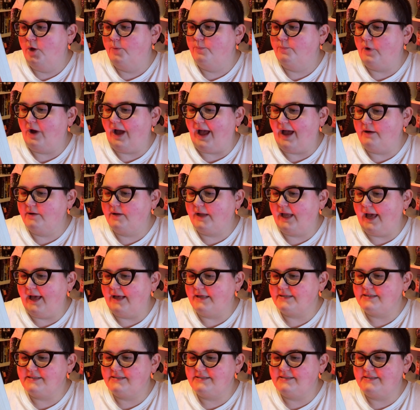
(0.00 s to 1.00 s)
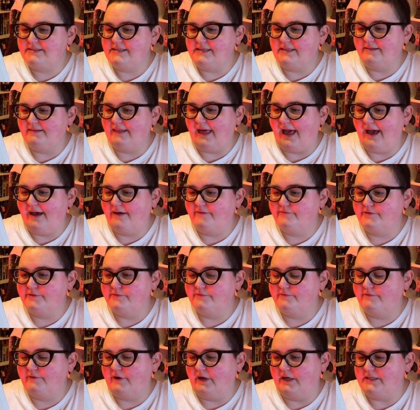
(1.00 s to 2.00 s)
but outcasts still laugh and
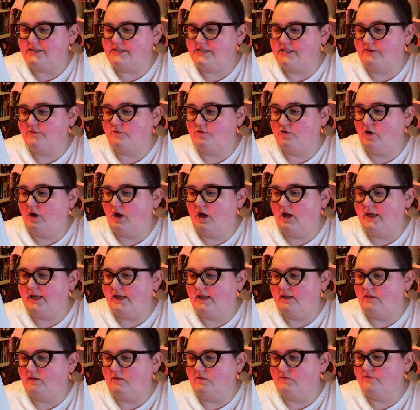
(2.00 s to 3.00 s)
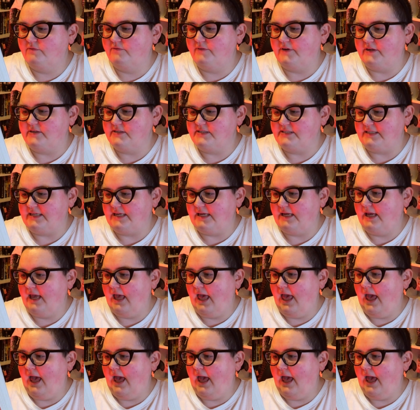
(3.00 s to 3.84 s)
fight and cry and love fiercely,